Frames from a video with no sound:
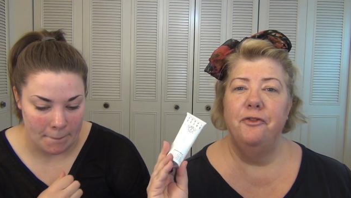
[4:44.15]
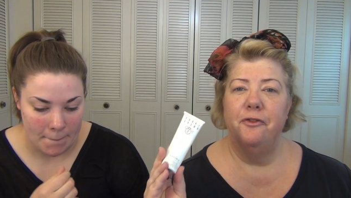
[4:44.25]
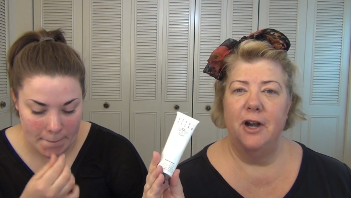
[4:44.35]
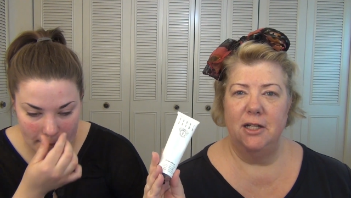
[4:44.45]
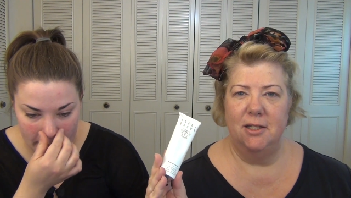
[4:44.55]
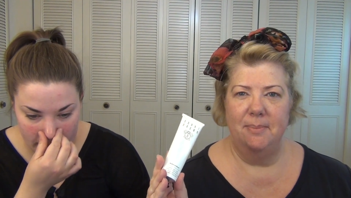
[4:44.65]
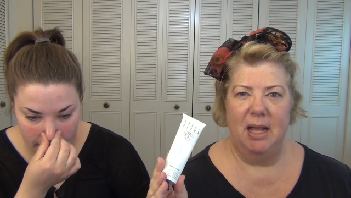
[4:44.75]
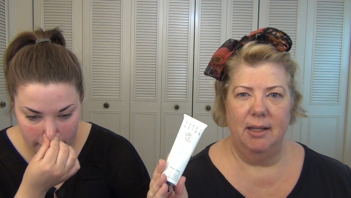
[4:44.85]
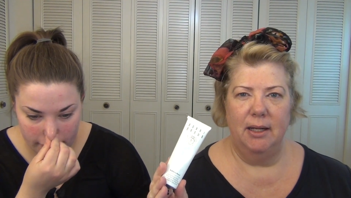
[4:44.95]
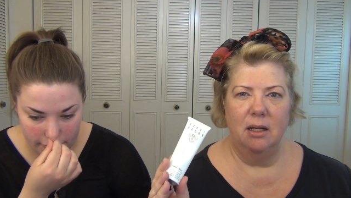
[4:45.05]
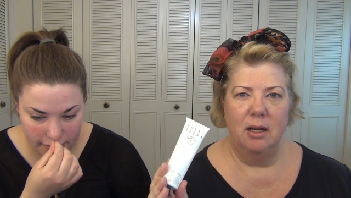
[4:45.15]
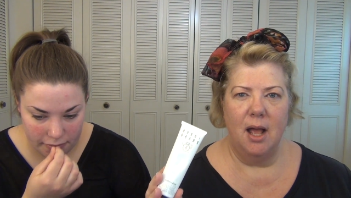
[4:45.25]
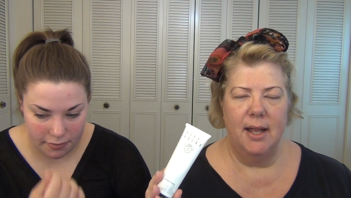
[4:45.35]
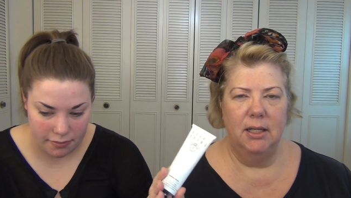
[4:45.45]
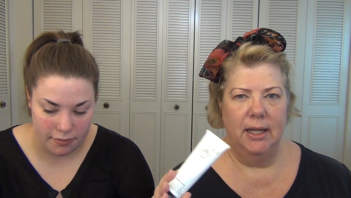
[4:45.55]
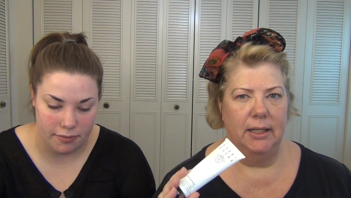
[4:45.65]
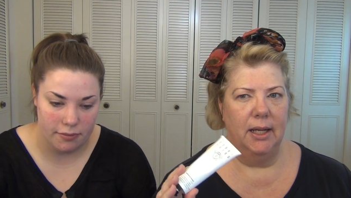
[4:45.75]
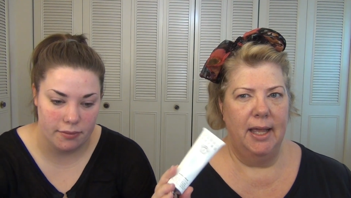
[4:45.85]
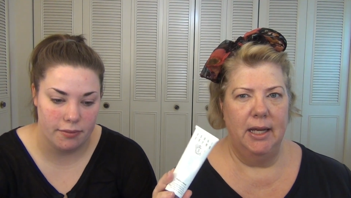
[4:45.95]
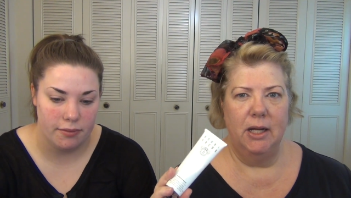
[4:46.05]
Speaker 1: fresh smelling, not like
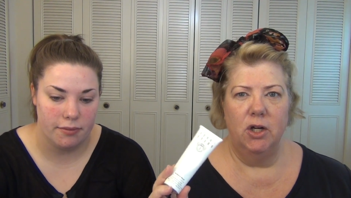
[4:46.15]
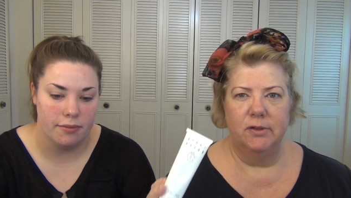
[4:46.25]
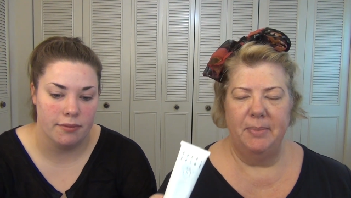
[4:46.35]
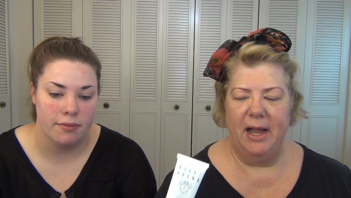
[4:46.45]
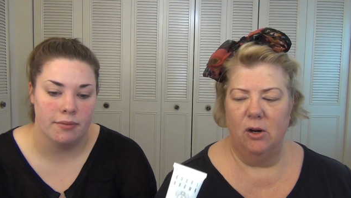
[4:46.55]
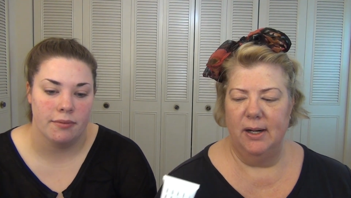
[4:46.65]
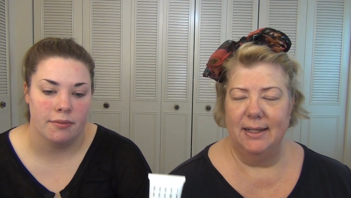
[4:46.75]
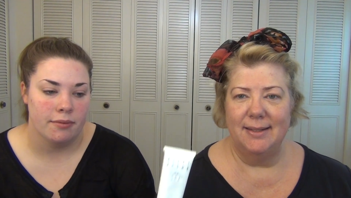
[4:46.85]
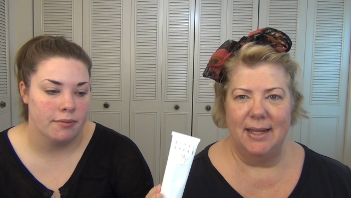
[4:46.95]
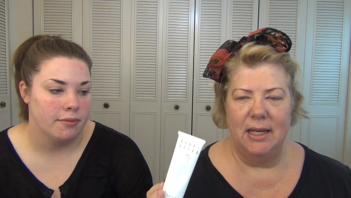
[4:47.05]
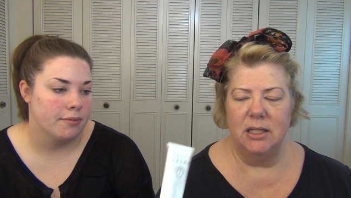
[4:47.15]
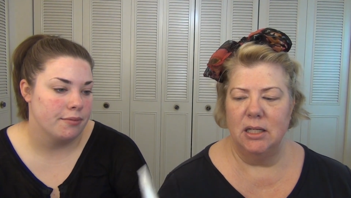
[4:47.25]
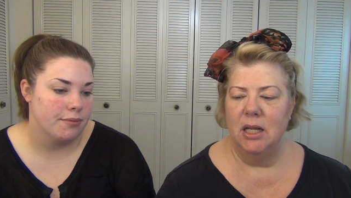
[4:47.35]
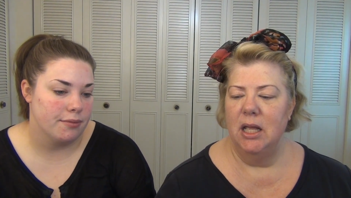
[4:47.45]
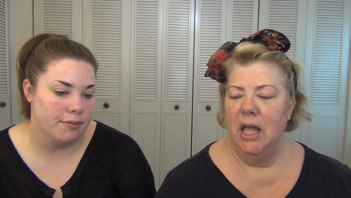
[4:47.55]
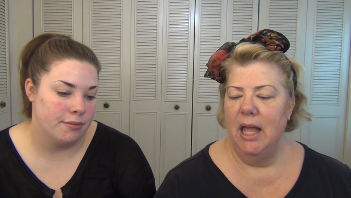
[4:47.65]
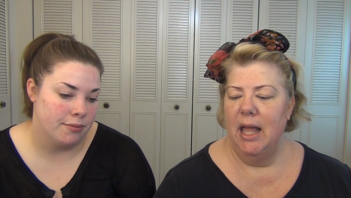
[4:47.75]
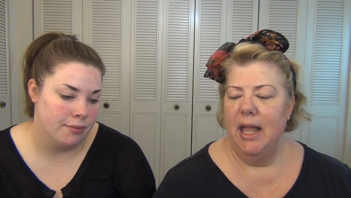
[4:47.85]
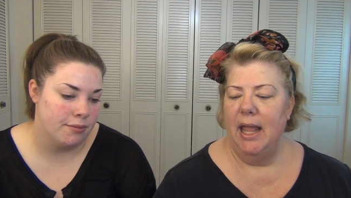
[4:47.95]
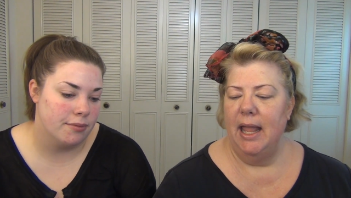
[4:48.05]
any overpowering scent.
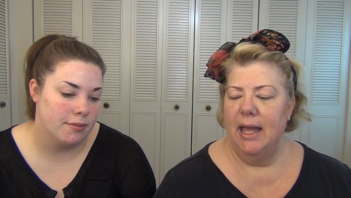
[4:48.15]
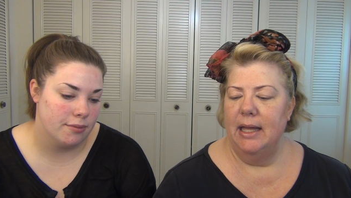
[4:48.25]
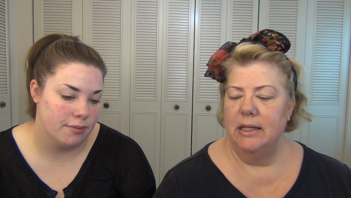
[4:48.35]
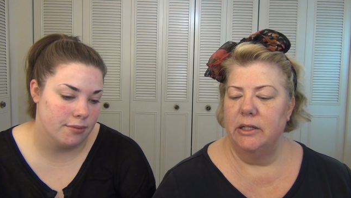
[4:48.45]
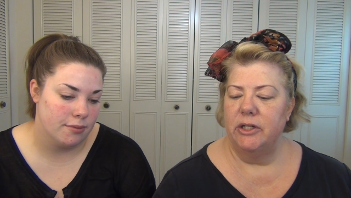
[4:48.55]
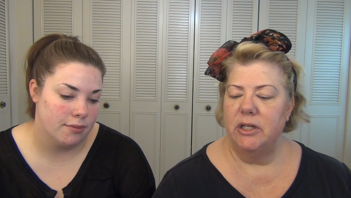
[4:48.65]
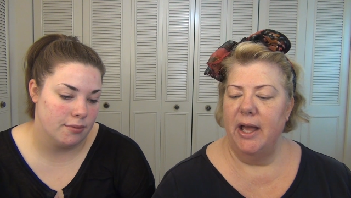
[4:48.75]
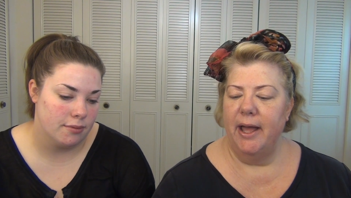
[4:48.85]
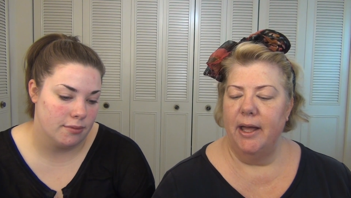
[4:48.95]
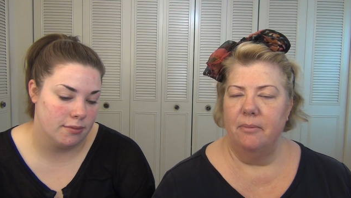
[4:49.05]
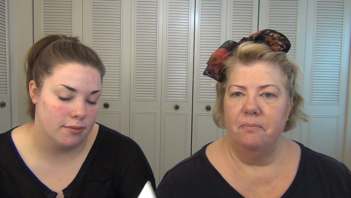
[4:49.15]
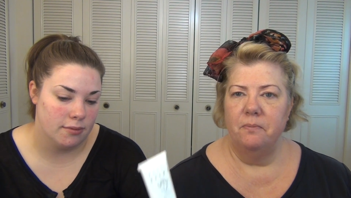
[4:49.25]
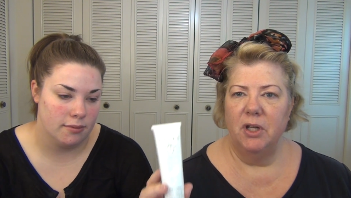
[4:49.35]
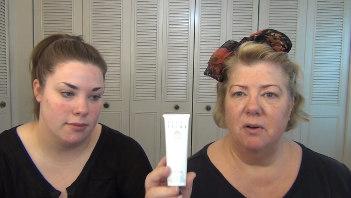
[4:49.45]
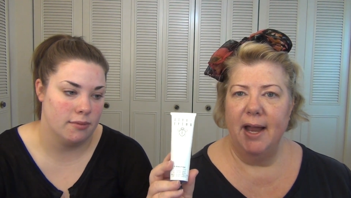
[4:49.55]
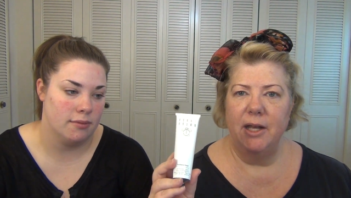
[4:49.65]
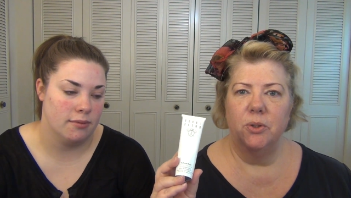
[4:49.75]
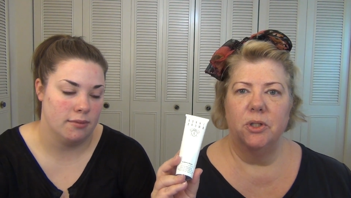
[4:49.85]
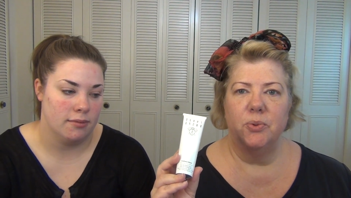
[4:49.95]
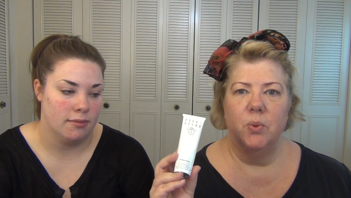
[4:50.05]
Mm-hmm. And um, the
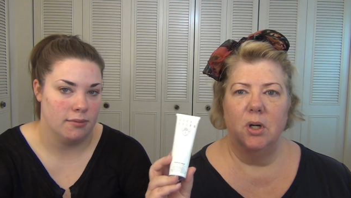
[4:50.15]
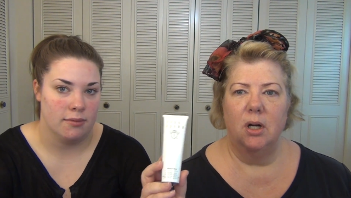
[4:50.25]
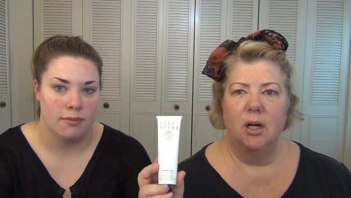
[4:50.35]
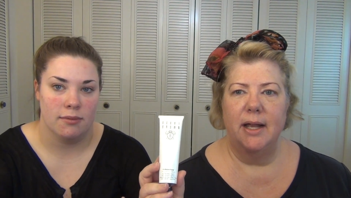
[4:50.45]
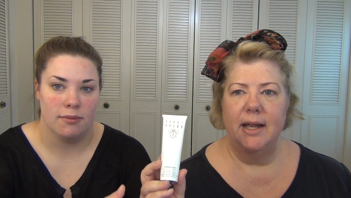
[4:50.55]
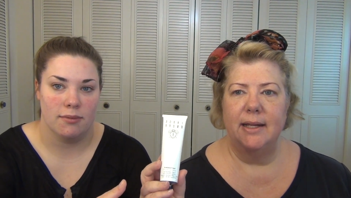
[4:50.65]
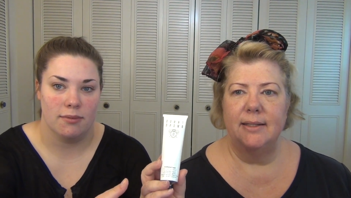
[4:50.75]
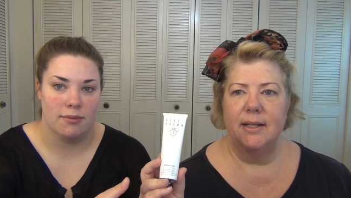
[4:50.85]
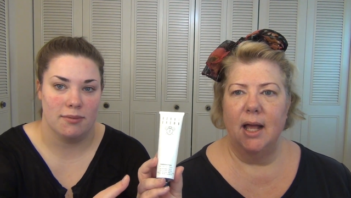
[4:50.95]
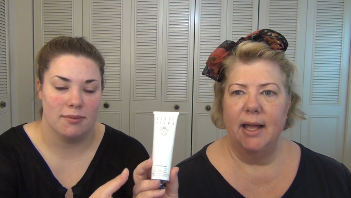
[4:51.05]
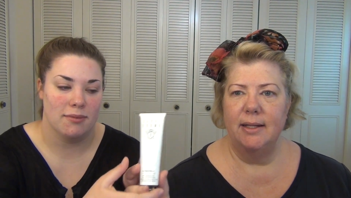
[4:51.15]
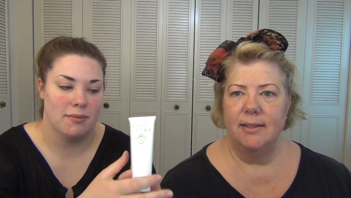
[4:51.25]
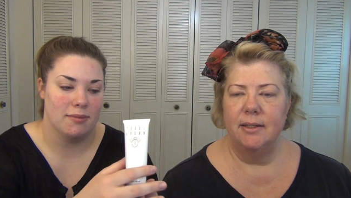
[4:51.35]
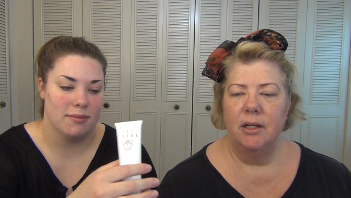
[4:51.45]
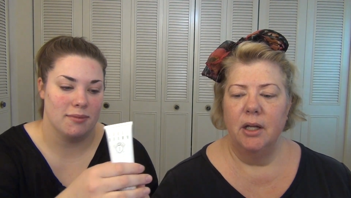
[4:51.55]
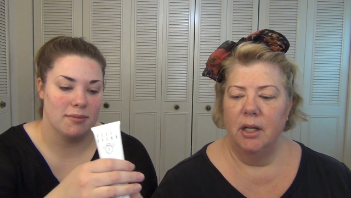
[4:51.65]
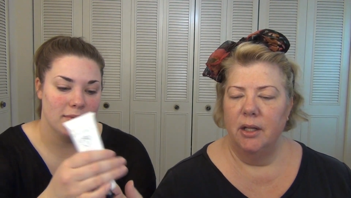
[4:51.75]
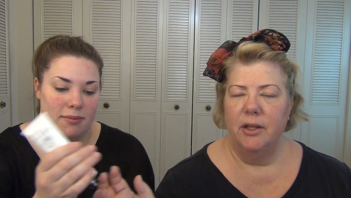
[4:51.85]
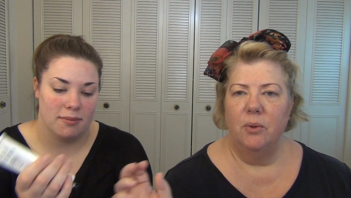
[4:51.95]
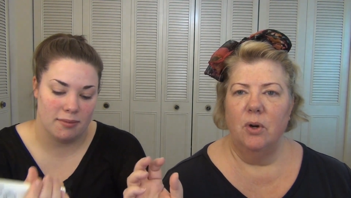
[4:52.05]
granules were a nice size.
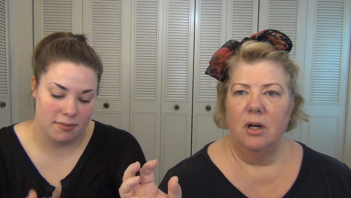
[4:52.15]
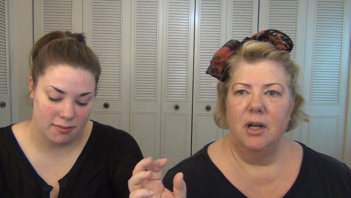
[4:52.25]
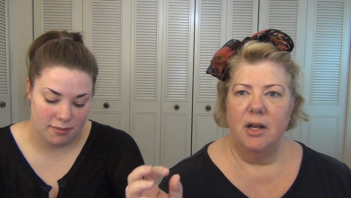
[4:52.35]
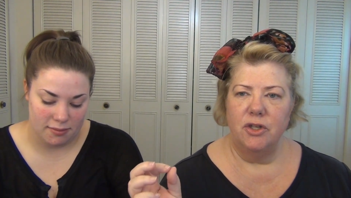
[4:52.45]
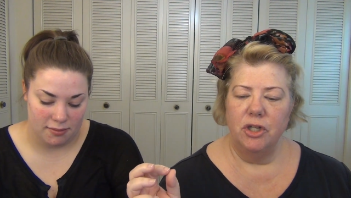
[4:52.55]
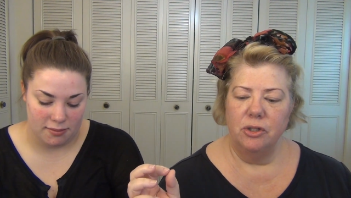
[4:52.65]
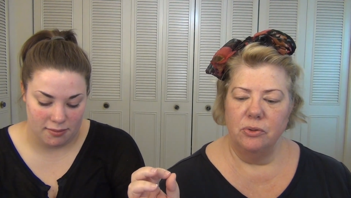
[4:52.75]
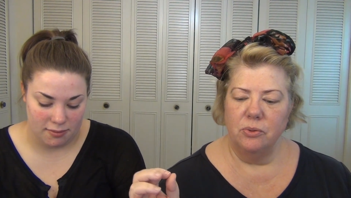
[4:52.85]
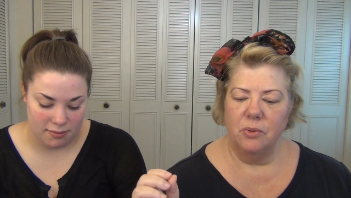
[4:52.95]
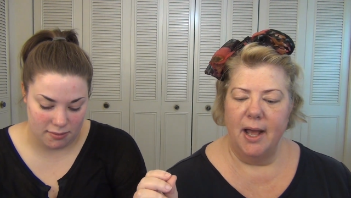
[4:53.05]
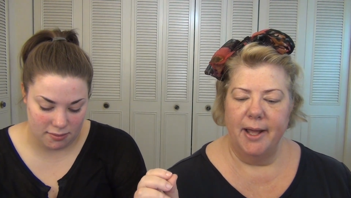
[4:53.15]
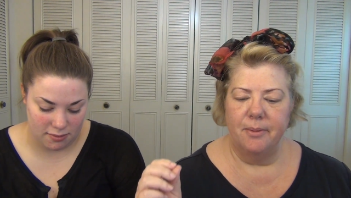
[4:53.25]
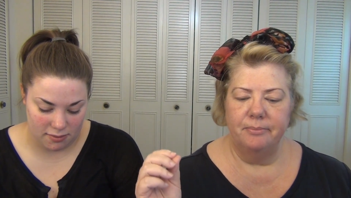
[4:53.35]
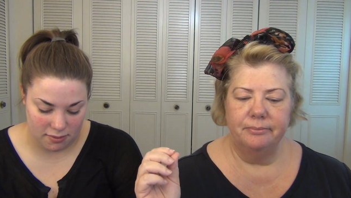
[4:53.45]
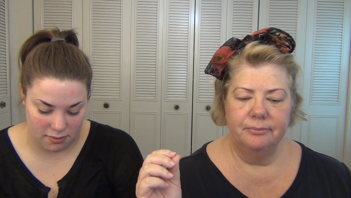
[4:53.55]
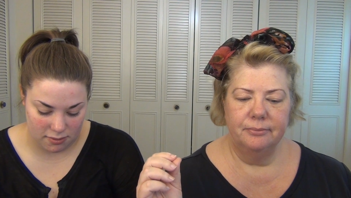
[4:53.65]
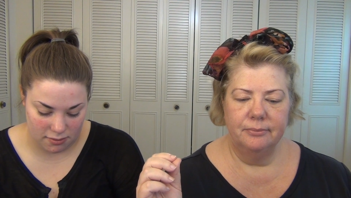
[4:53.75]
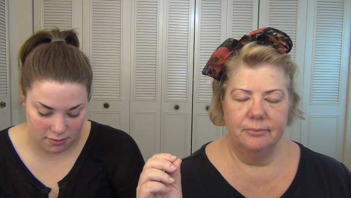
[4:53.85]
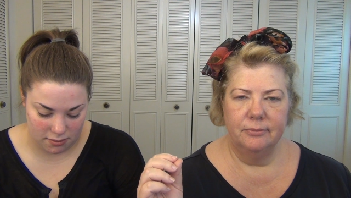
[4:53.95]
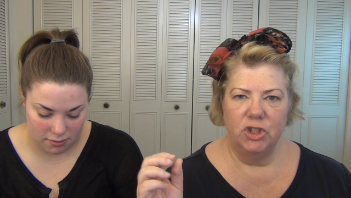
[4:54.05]
They weren't too um,
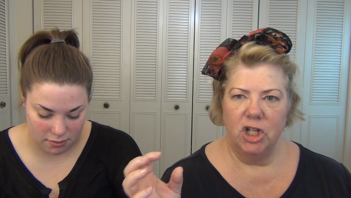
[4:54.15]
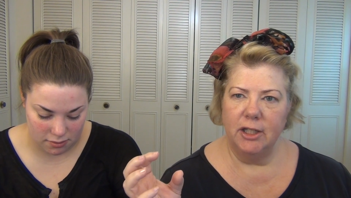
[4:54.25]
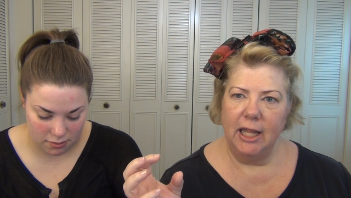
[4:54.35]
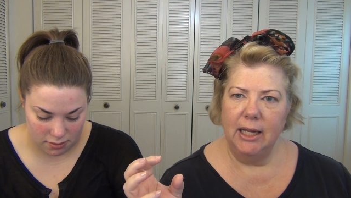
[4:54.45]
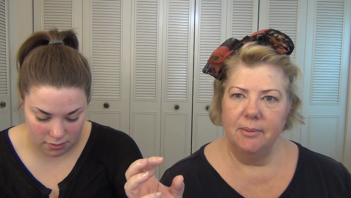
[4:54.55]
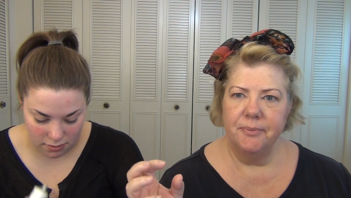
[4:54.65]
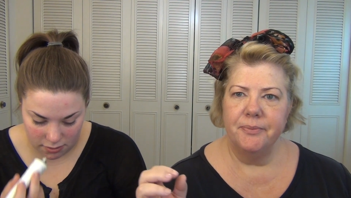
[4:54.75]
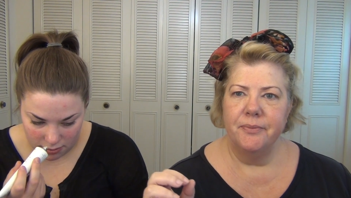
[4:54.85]
chunky.